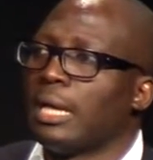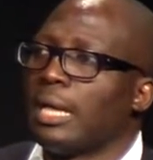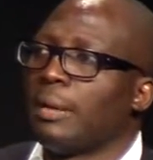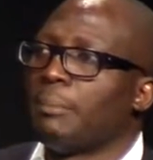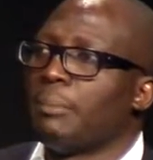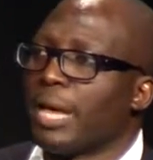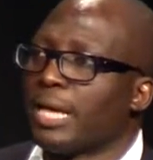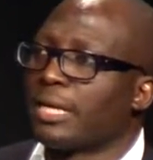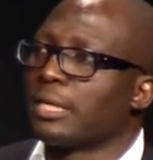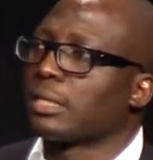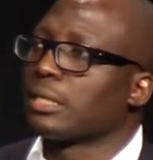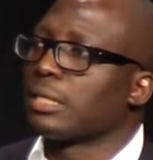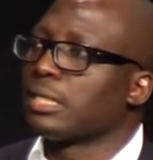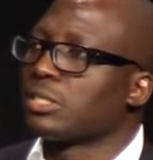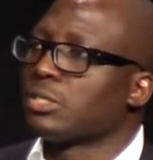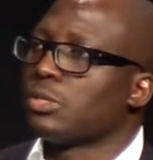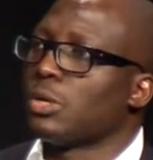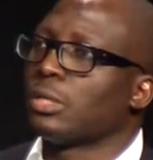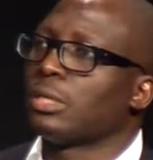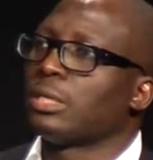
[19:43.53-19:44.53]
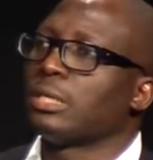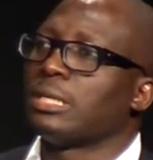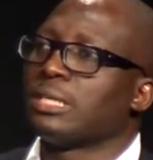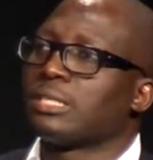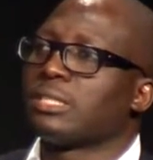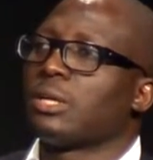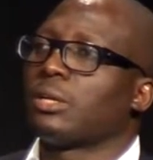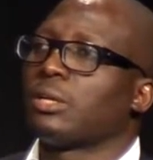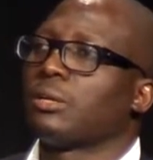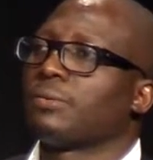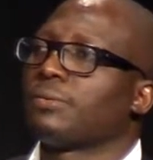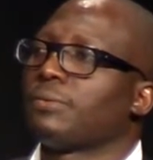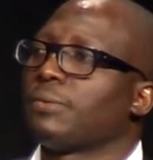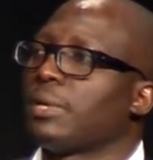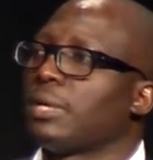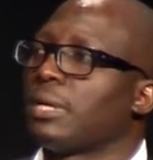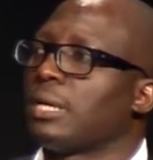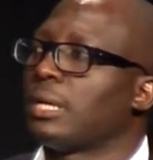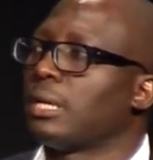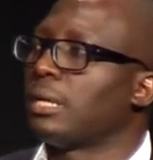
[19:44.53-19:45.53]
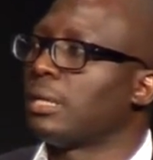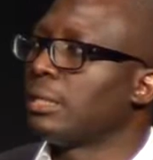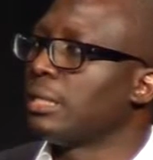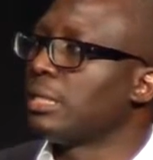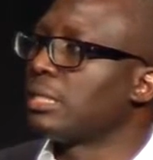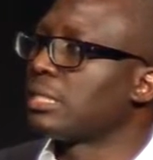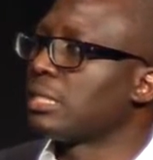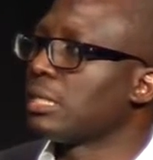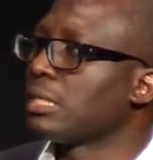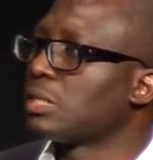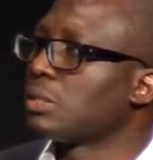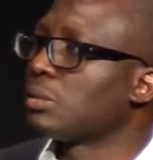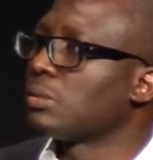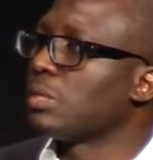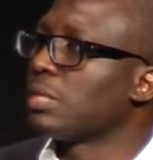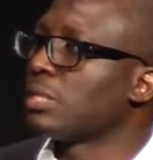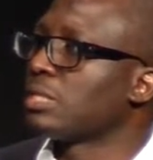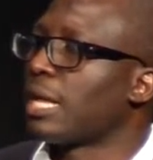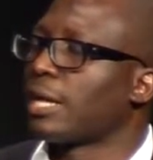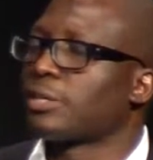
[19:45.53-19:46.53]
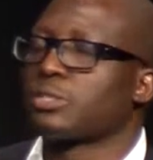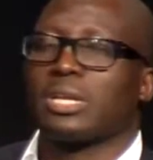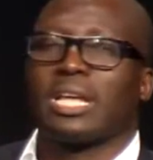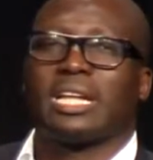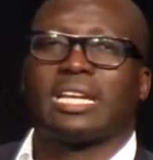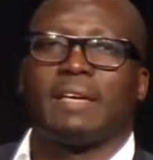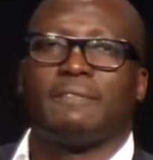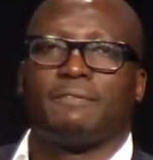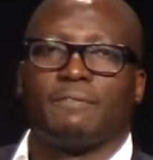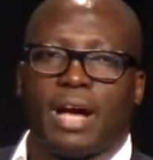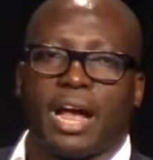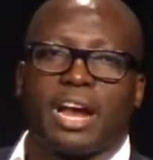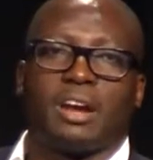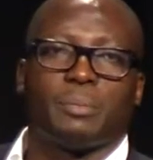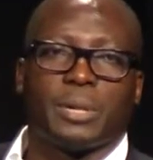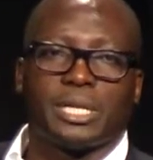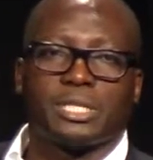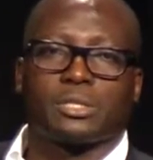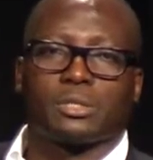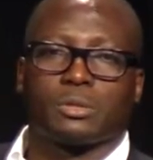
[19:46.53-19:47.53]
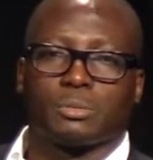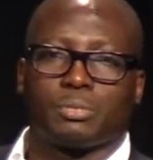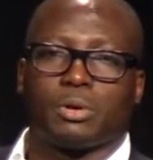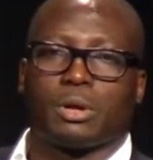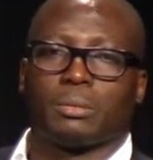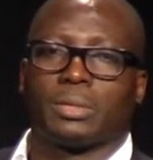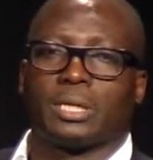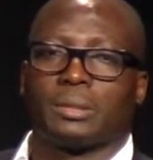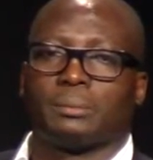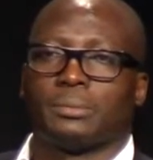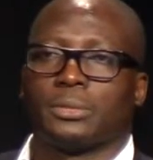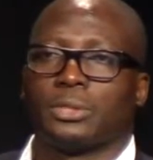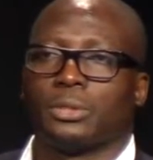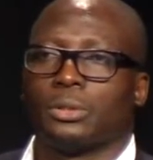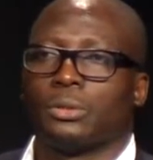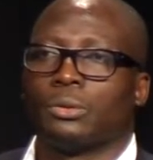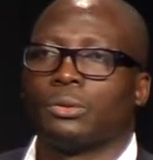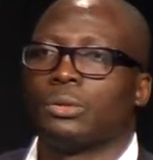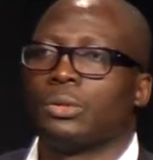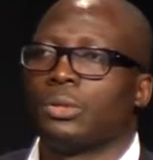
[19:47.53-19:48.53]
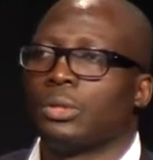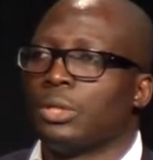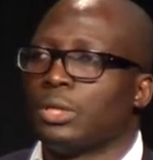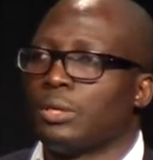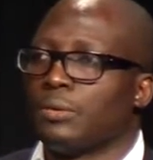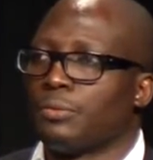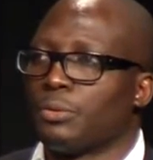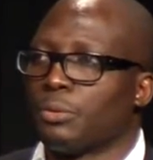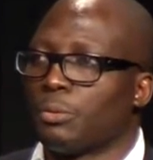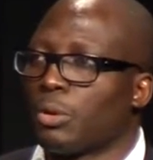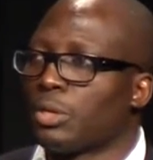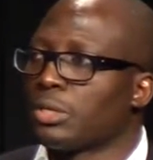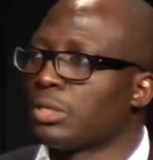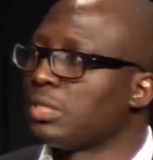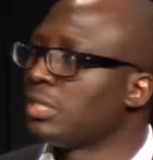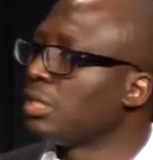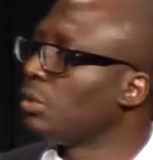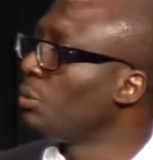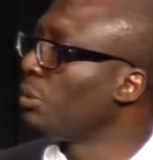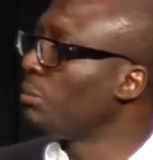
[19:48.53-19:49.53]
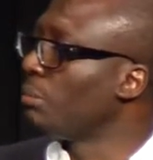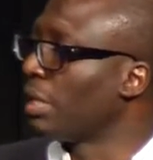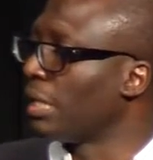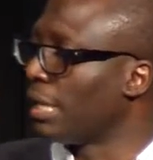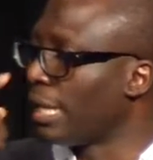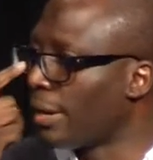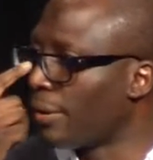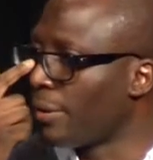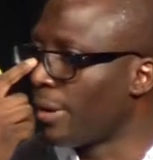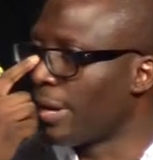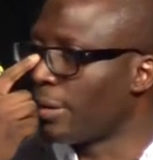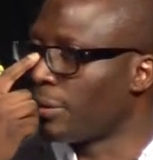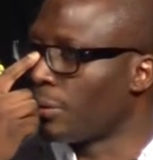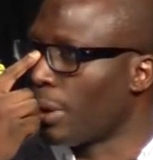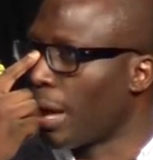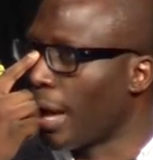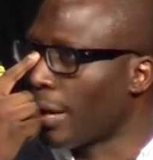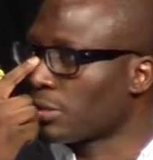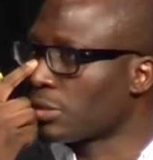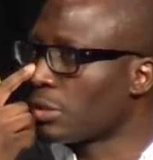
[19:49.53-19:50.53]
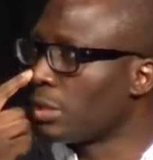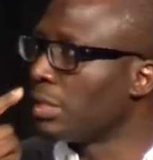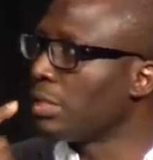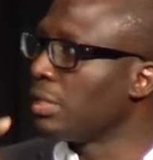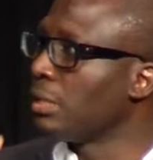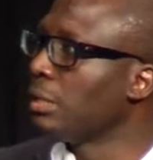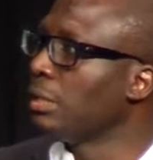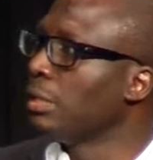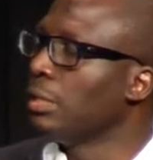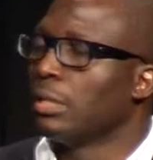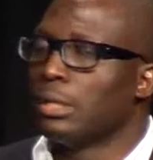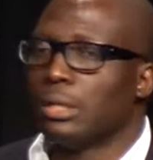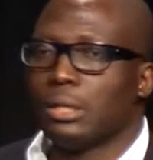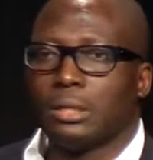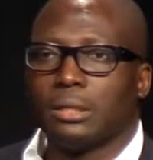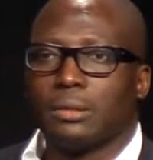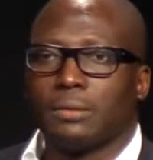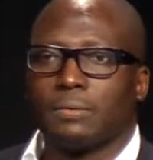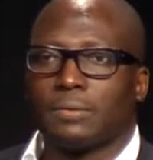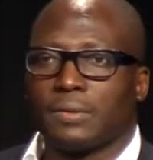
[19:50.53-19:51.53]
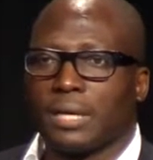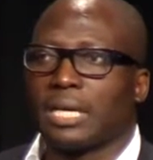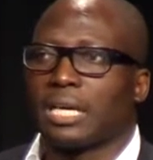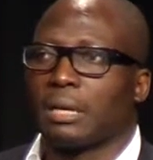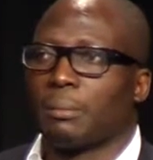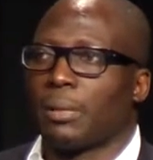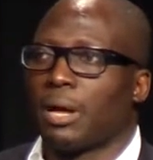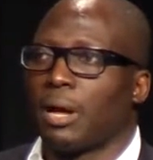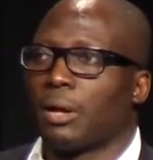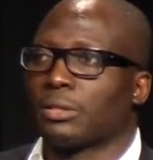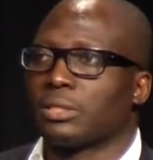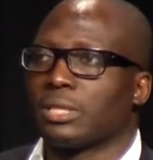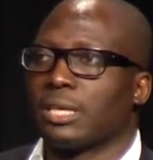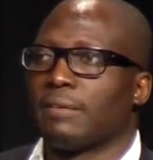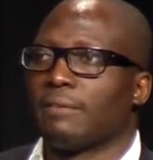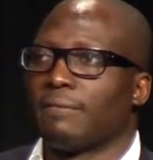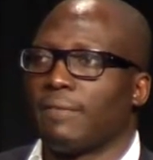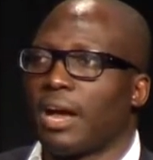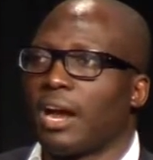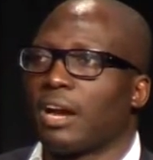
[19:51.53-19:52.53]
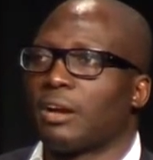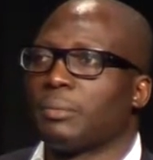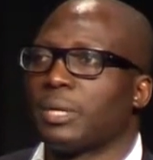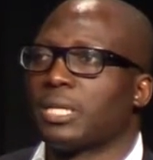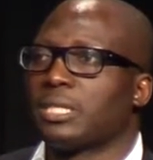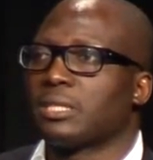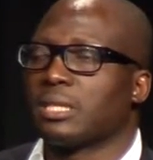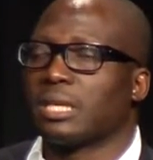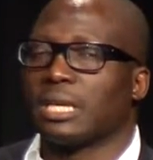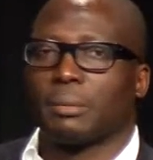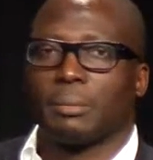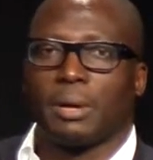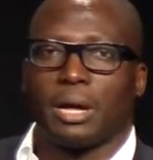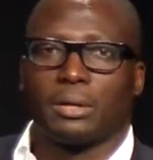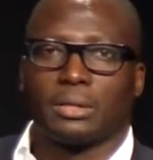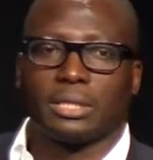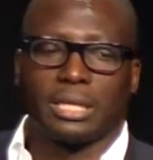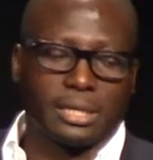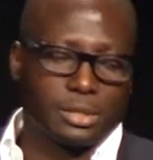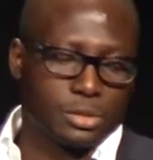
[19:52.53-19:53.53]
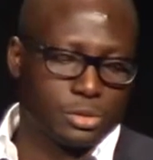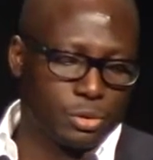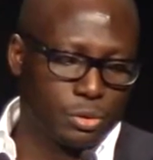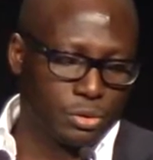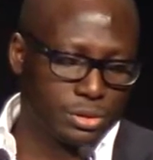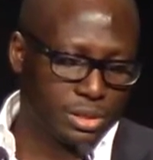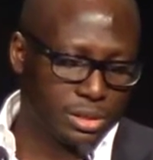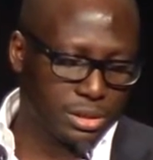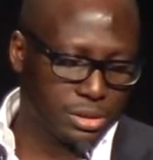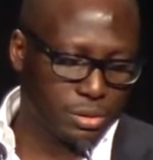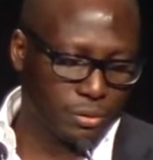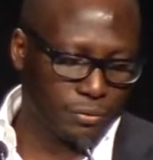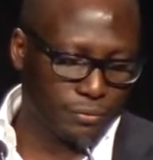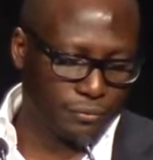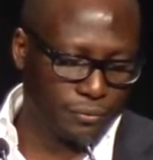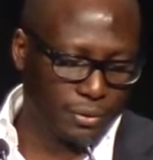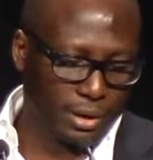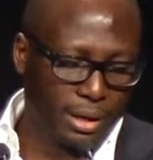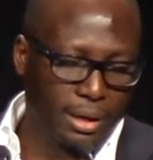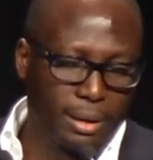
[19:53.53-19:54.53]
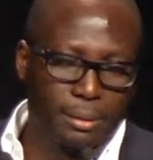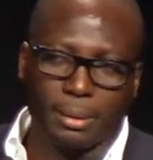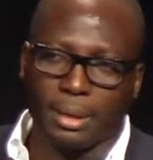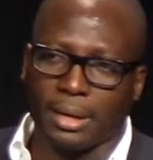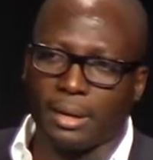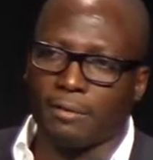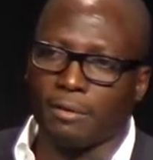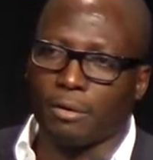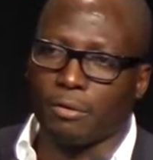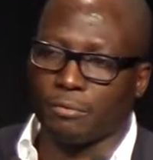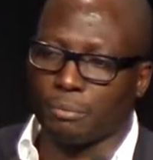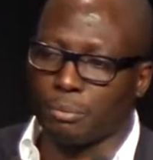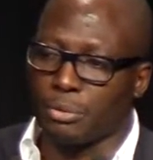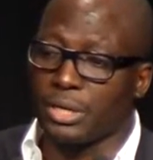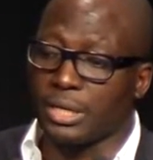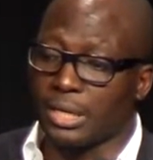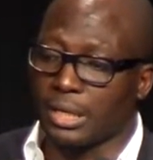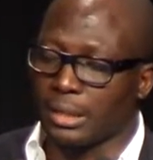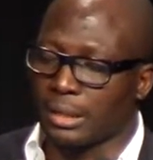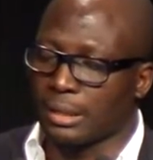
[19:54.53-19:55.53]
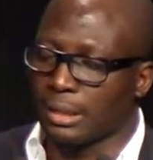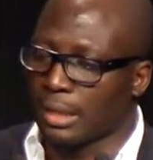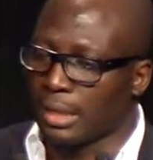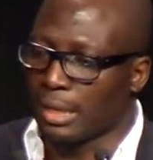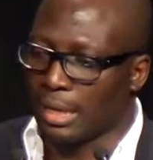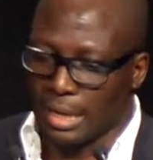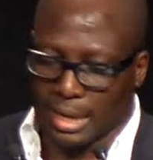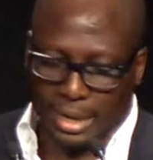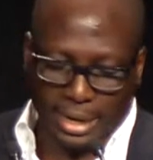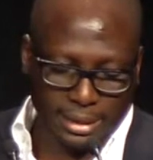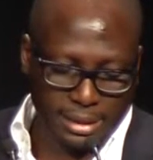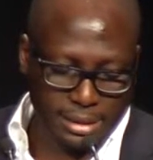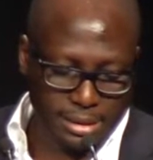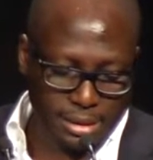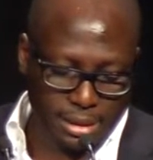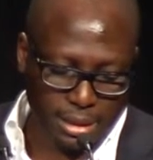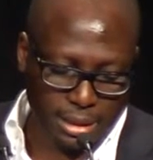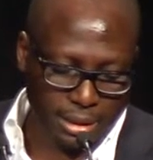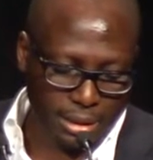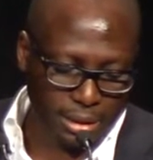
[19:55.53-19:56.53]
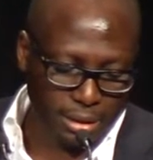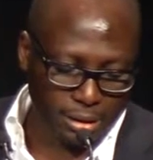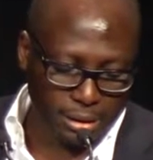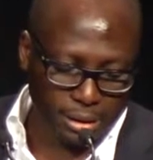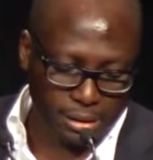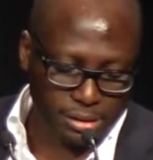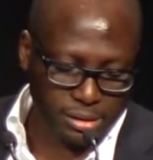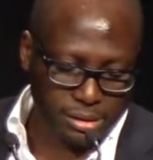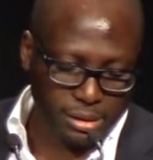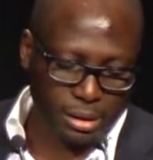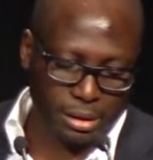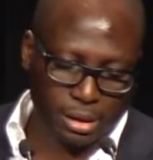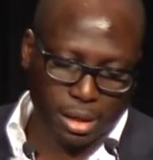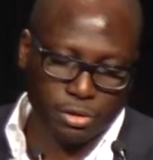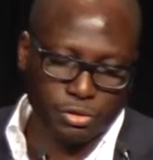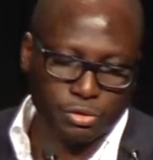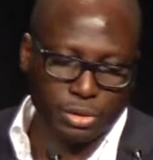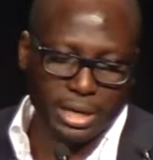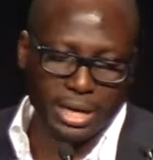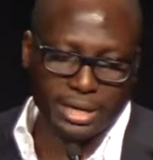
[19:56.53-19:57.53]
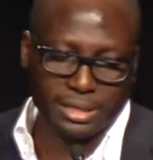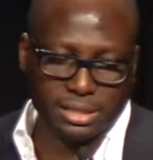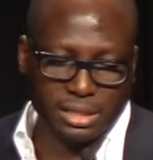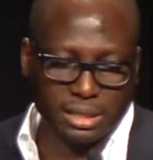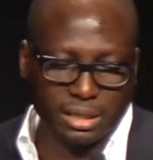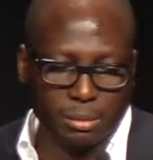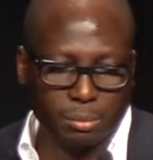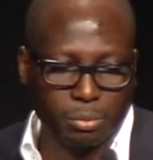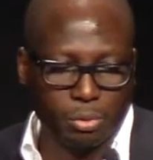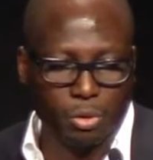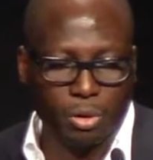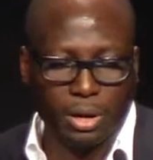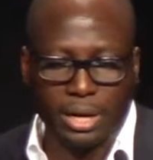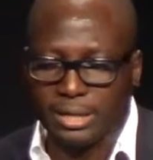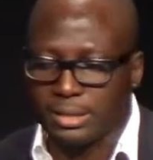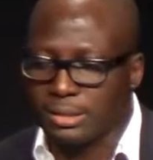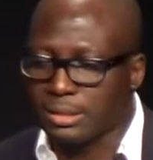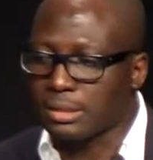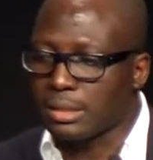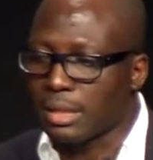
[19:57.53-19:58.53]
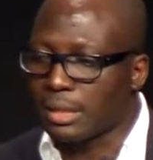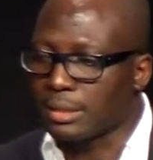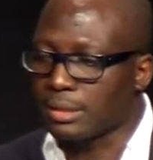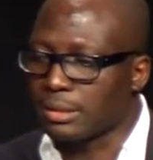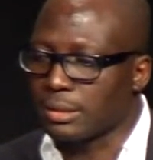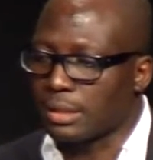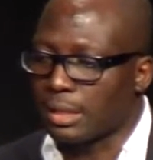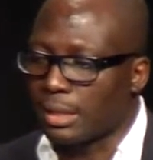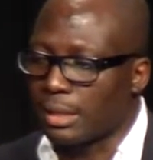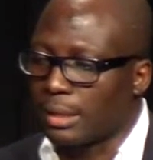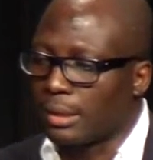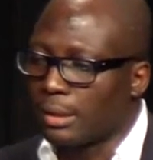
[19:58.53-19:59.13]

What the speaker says: a medical, it's actually an environmental problem, you know. If you want to deal with malaria, you actually think about the environment, think about their sources of breeding, And a country like Singapore has